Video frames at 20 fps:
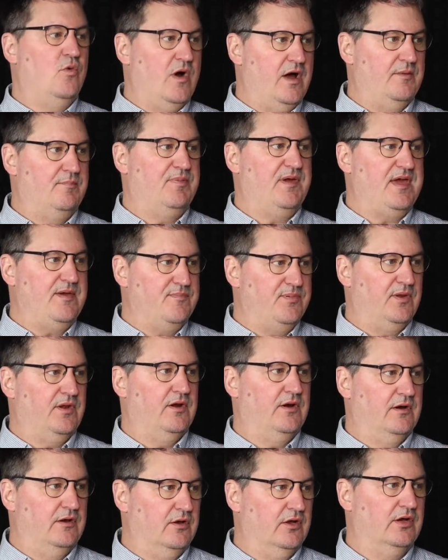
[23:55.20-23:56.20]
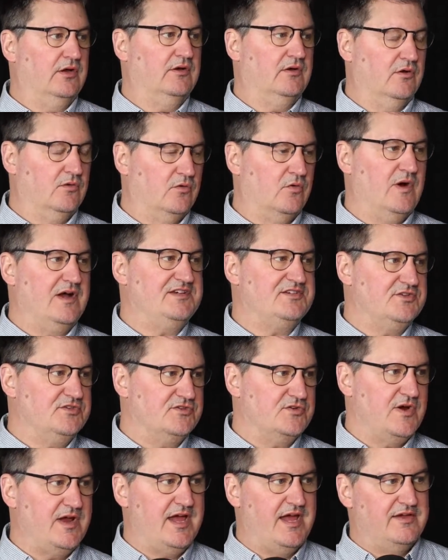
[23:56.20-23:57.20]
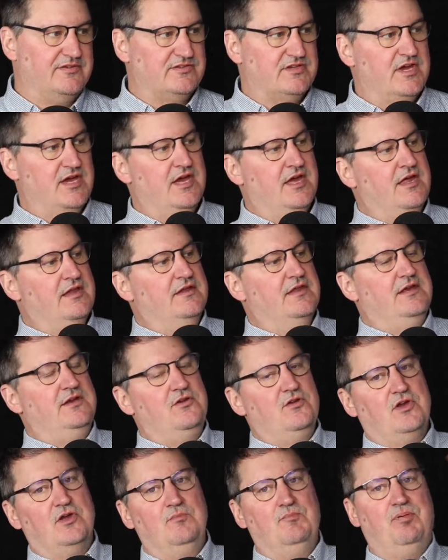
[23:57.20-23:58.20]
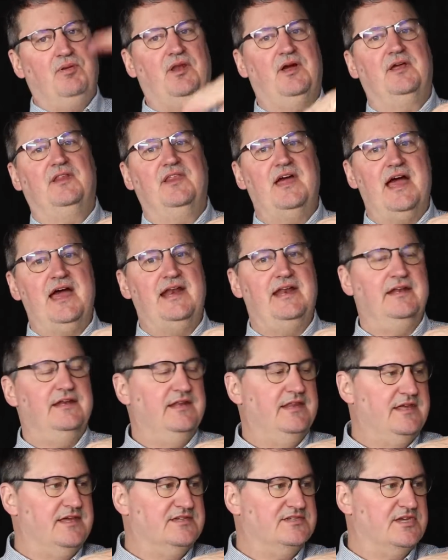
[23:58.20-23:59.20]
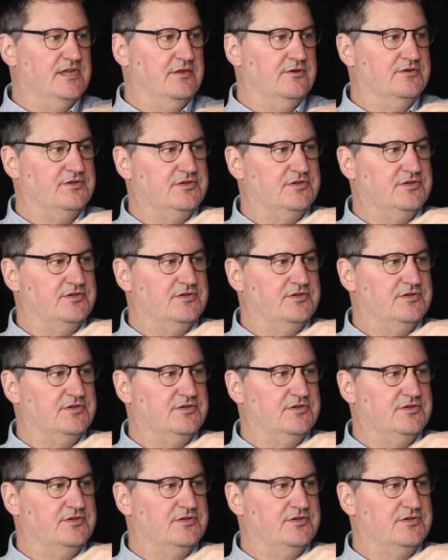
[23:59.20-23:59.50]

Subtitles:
what people are questions are asked. Then you can plug that into these other